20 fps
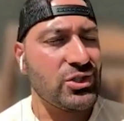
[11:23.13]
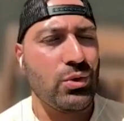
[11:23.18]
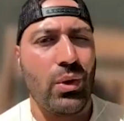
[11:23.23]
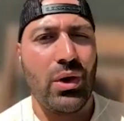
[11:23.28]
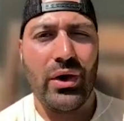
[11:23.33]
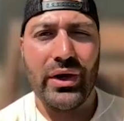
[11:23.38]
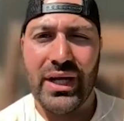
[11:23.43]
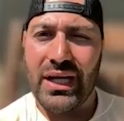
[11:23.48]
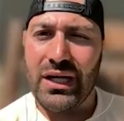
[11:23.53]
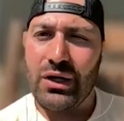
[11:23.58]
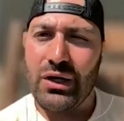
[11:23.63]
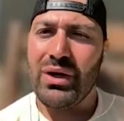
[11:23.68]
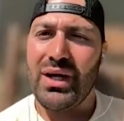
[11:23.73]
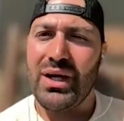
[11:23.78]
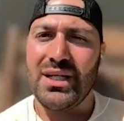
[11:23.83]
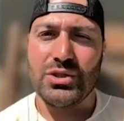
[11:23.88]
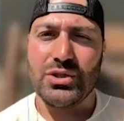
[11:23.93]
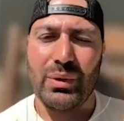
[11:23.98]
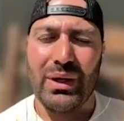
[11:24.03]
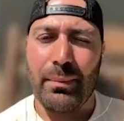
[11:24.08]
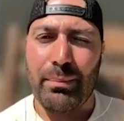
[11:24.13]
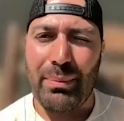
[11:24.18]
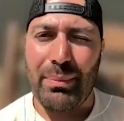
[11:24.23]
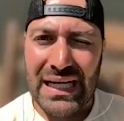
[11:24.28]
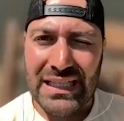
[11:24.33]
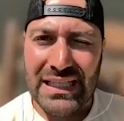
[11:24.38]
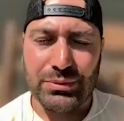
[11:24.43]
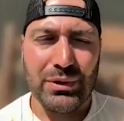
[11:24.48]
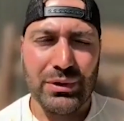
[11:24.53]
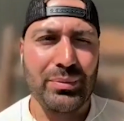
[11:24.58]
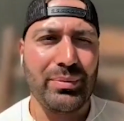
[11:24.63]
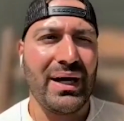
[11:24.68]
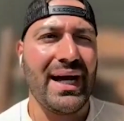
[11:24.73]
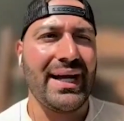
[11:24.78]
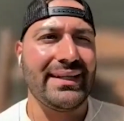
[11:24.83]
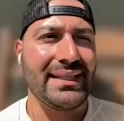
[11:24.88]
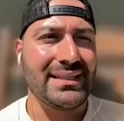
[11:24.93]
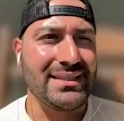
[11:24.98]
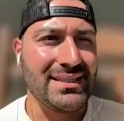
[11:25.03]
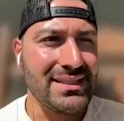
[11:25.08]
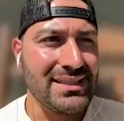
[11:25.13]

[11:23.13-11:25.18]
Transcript: quality ingredients that we could possibly buy that's